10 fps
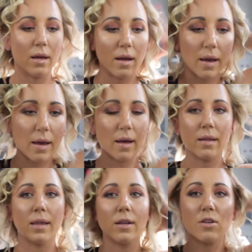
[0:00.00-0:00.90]

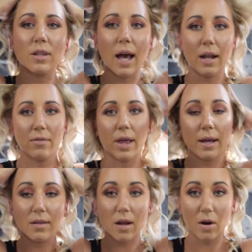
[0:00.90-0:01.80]
And then just kind of
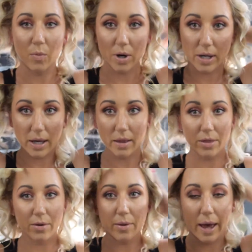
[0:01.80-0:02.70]
like start working
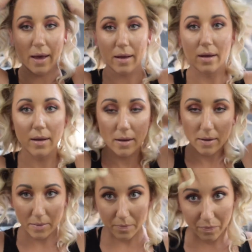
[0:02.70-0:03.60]
through it.
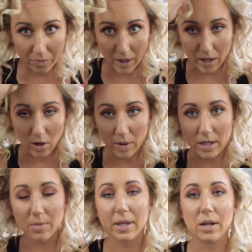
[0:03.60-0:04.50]
I don't want
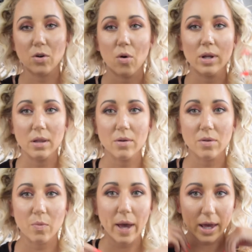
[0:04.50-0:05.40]
it to be like totally
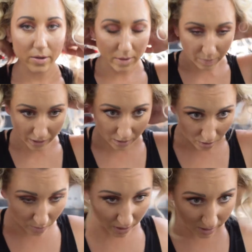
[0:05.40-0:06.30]
loose waves, but I
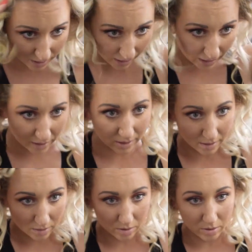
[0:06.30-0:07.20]
do want it to like
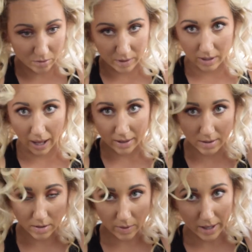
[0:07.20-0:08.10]
to relax
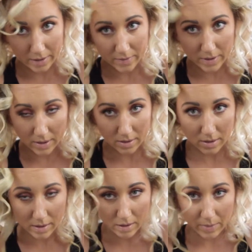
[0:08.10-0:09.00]
the waves
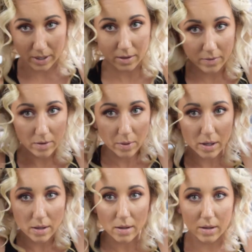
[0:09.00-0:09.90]
a little bit, if you
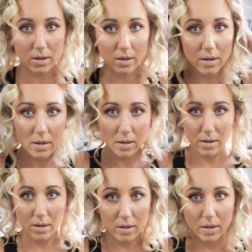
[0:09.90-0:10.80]
will.
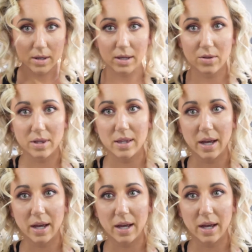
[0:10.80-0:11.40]
Can you see the